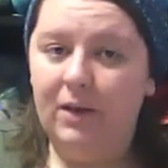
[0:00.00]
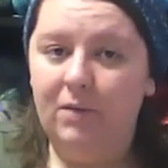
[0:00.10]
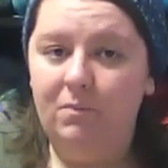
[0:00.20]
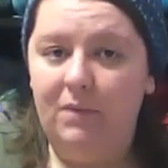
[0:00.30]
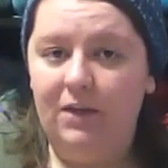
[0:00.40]

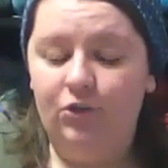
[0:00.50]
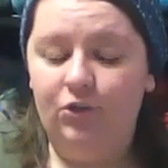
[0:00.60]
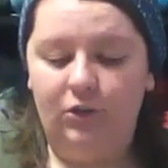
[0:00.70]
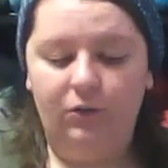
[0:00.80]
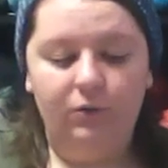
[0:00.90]
about
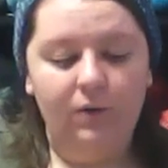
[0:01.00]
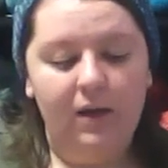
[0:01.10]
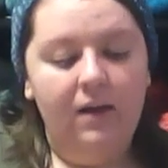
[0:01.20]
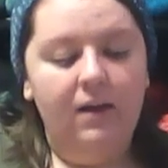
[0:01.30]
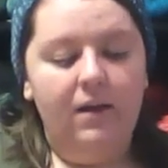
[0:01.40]
mid-June.
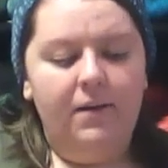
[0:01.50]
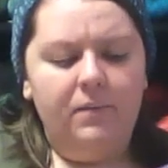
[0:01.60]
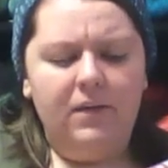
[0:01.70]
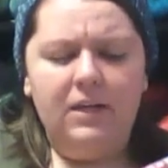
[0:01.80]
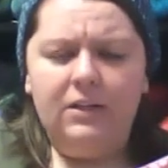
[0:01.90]

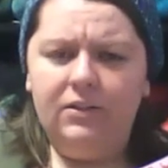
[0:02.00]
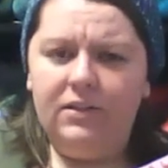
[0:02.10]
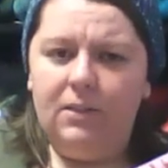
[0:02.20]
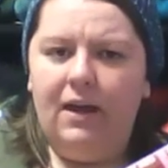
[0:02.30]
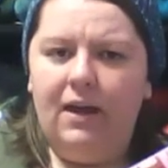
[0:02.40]
I'm going to do
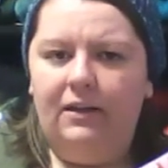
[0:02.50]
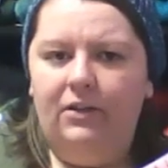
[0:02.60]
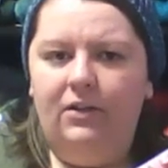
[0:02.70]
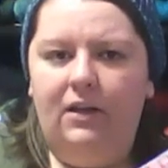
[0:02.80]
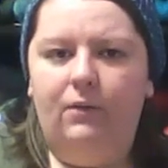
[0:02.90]
something kind of
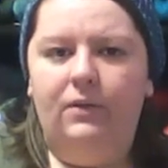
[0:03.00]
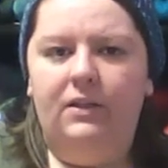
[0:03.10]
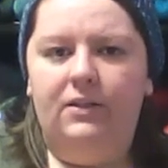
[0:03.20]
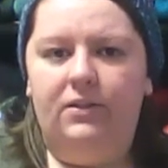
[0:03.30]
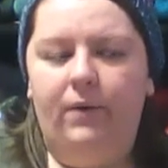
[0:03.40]
unique with
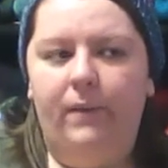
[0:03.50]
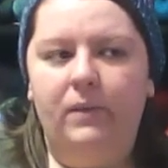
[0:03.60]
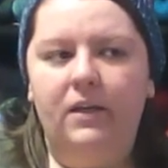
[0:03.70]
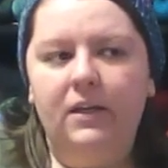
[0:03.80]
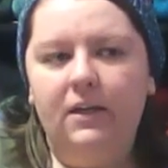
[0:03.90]
this too.
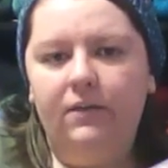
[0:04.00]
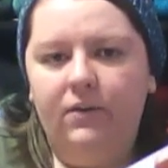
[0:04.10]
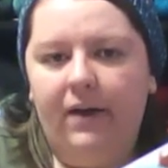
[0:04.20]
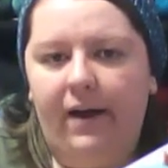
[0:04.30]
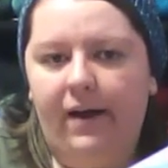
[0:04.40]
I'm going to give
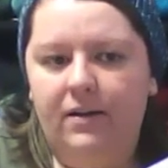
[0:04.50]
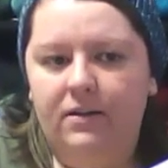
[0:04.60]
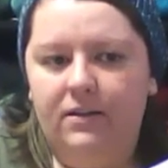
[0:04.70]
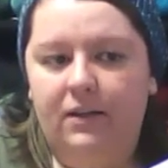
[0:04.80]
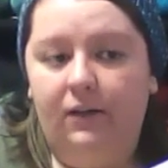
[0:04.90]
you
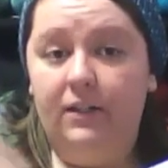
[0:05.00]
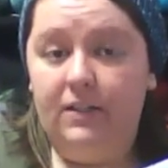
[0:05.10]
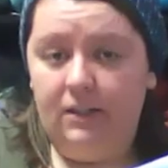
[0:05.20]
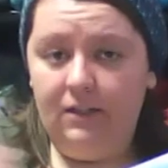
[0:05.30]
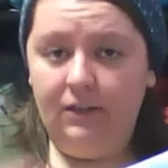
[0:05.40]
guys that are
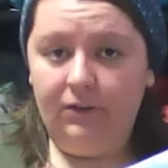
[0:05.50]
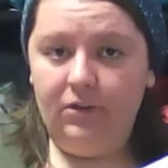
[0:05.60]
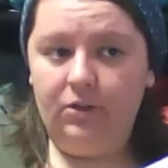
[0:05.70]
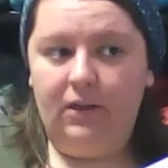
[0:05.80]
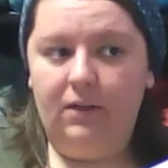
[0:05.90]
attending the
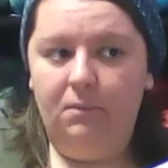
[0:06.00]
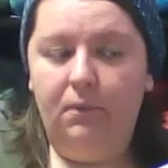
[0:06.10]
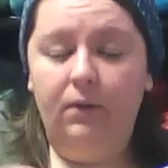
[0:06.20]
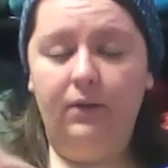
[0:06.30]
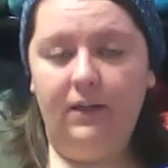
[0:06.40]
retreat
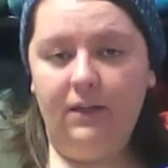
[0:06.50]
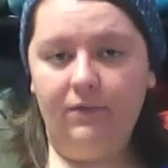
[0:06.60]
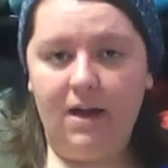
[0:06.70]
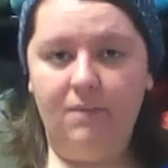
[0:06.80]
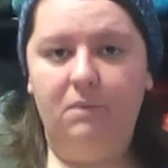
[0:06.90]
plenty of
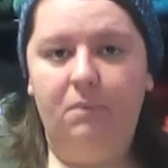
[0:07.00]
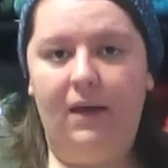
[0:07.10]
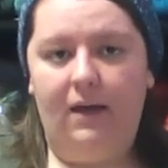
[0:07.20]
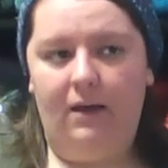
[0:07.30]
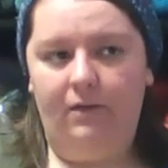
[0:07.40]
time to
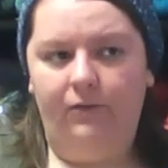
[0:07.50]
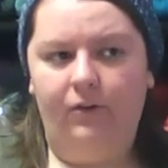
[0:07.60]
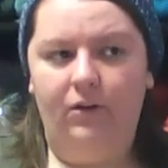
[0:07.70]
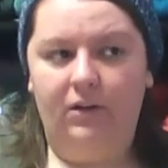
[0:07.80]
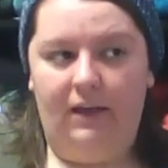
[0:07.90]
pay for
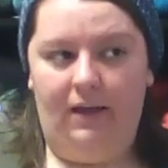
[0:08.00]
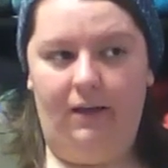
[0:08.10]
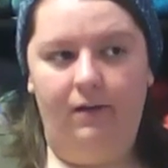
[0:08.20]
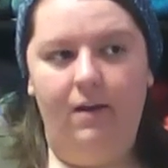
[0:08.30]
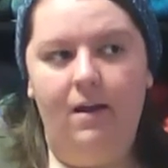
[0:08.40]
your kit.